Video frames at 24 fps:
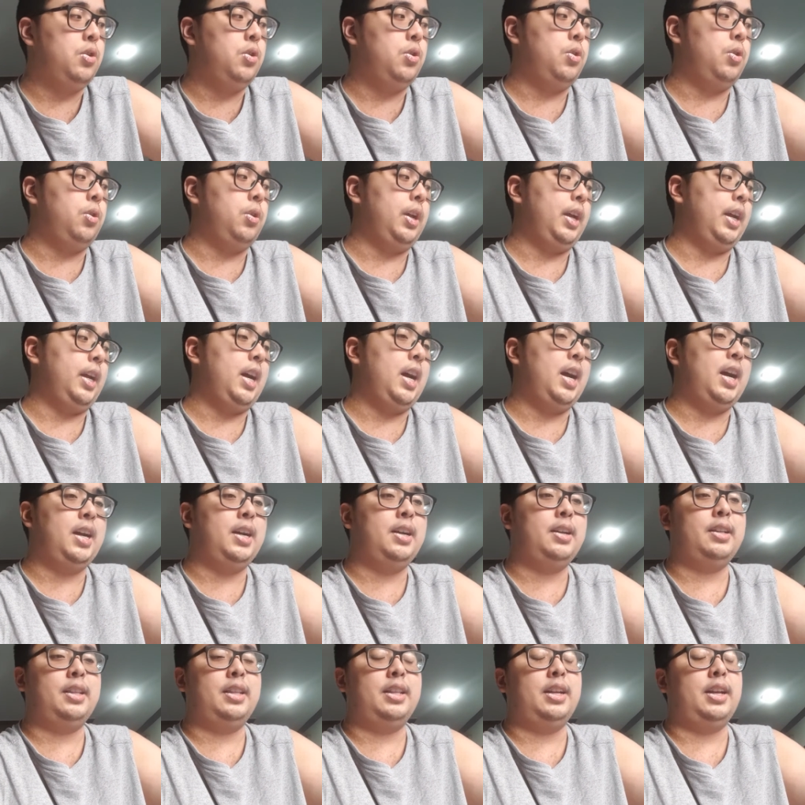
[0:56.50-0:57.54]
or like
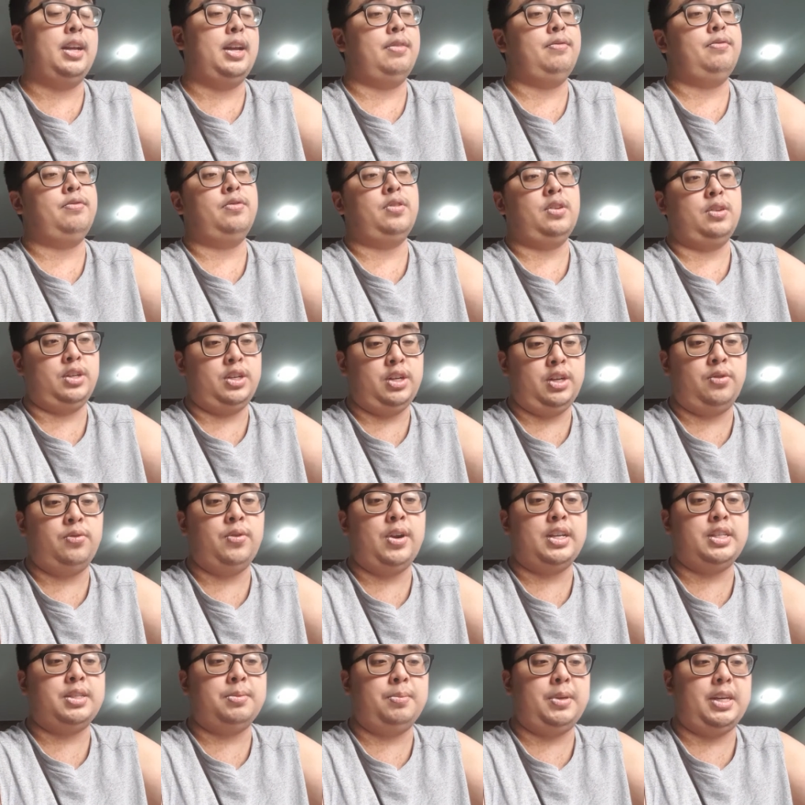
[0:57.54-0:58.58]
they have good
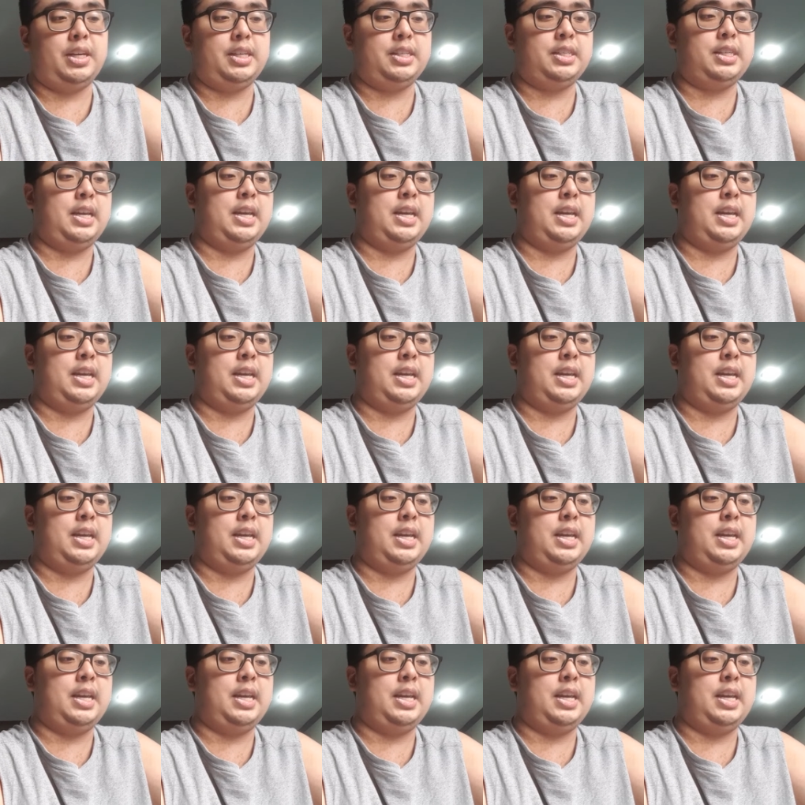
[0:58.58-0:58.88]
resumes.